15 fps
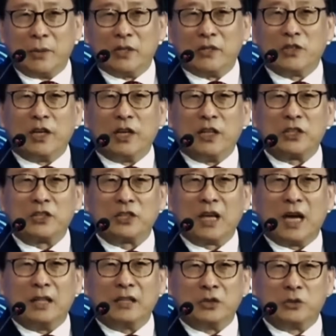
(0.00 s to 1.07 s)
when China
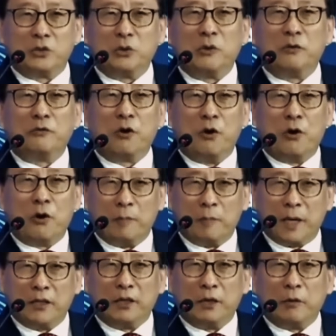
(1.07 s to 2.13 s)
started to
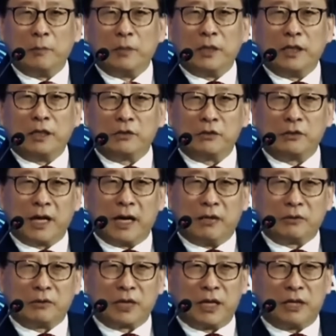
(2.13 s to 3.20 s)
reform and opening to the
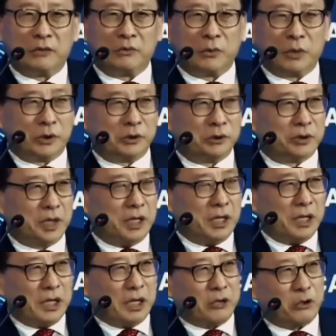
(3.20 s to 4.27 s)
outside world,
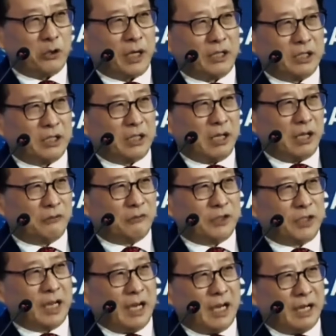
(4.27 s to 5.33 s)
attracting
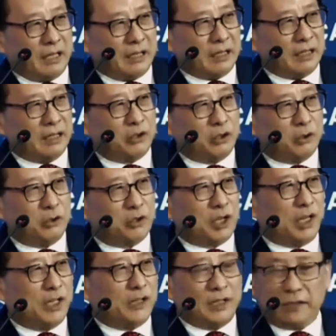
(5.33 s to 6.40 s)
FDI into
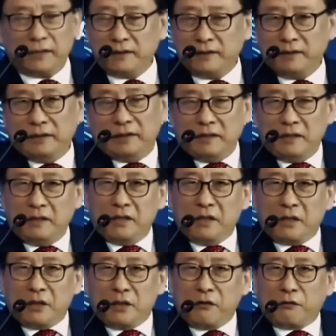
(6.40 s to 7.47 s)
China.
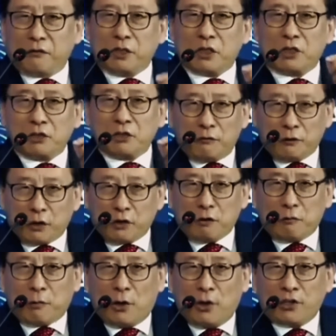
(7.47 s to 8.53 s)
The
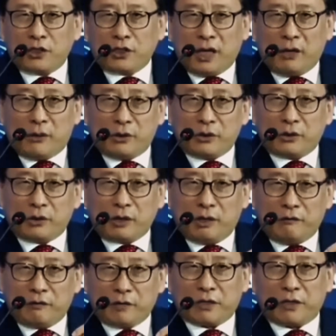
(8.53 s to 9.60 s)
philosophical point I want to
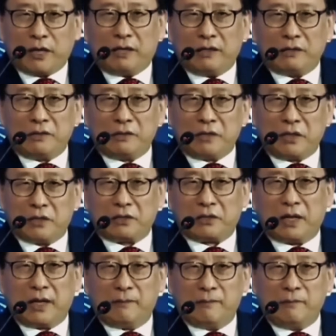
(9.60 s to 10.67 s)
emphasize
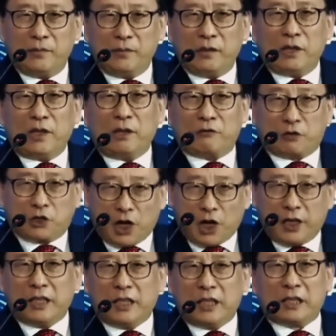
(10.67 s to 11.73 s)
is that if
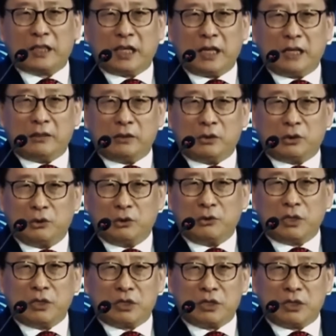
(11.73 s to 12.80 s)
China can
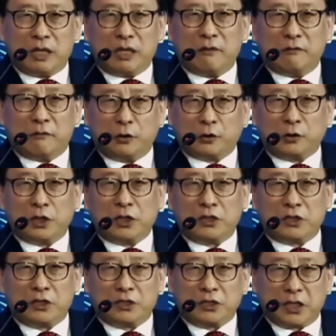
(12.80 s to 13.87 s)
do this in
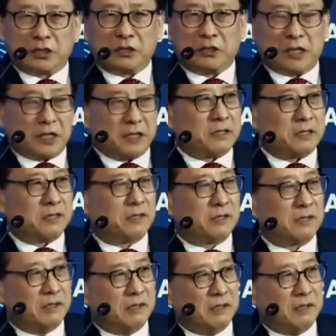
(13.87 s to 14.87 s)
46 years,